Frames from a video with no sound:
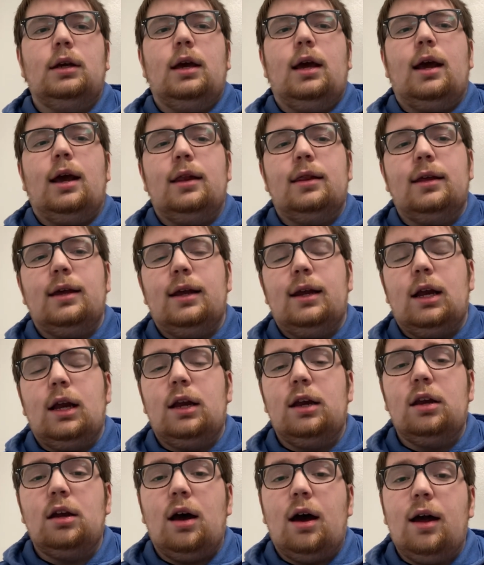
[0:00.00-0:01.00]
And
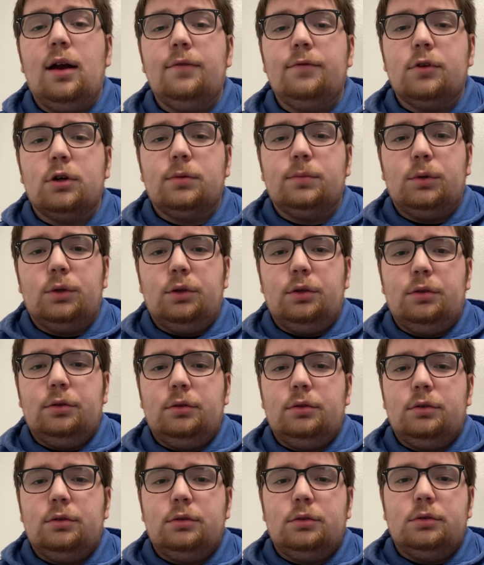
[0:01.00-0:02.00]
then nonverbal
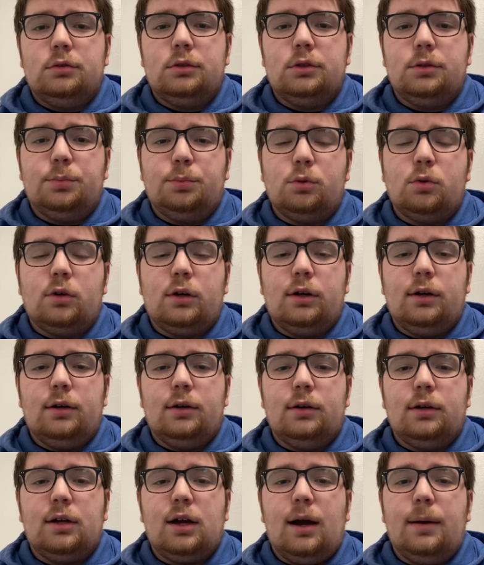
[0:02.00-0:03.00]

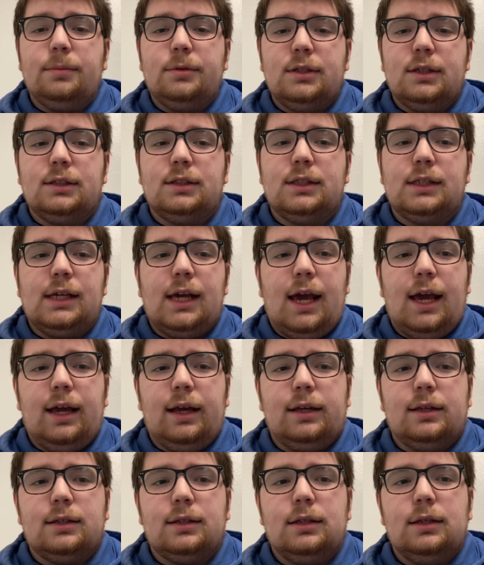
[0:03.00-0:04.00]
support, competency
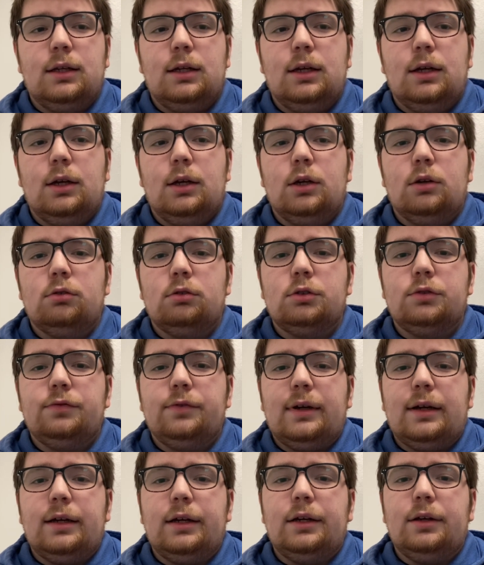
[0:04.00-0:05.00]
8, was
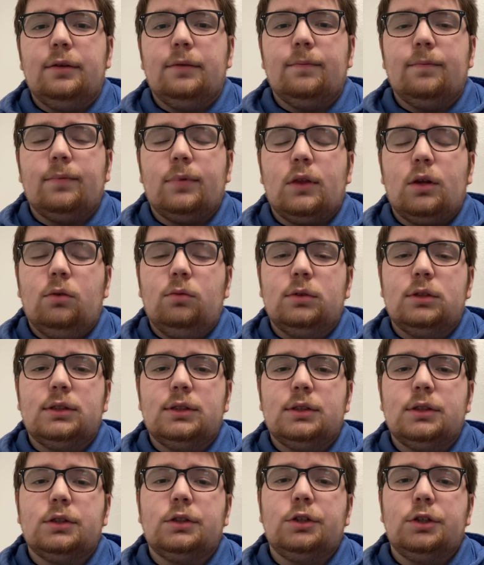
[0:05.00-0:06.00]
very
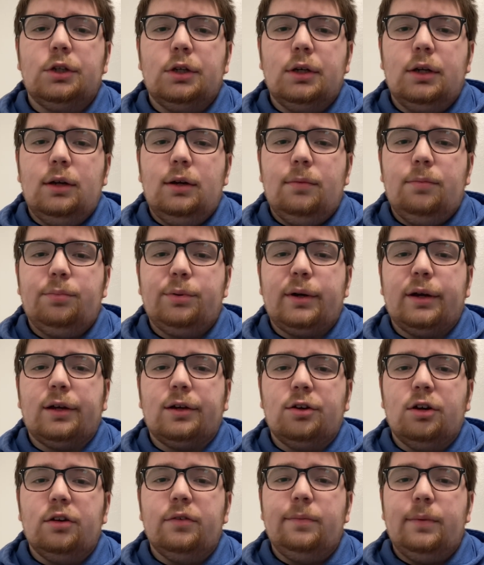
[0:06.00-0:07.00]
was good, but
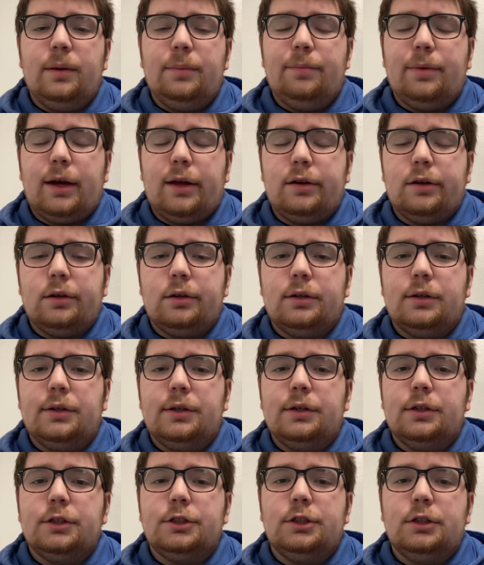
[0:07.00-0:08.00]
could have been better.
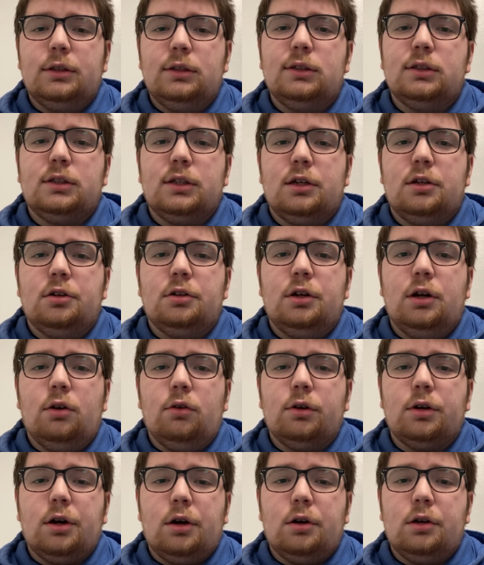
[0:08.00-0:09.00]
She looked at her
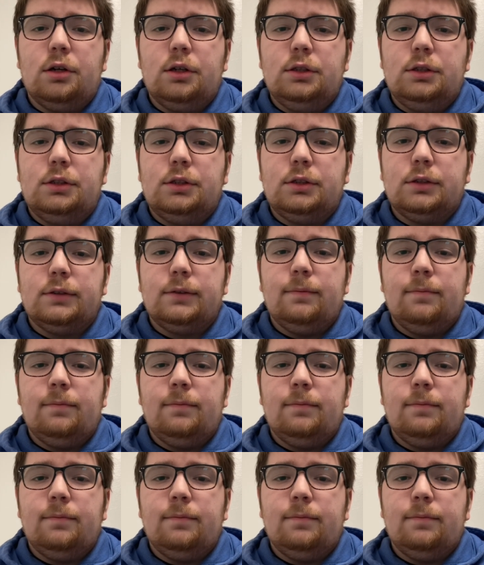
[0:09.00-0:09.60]
note cards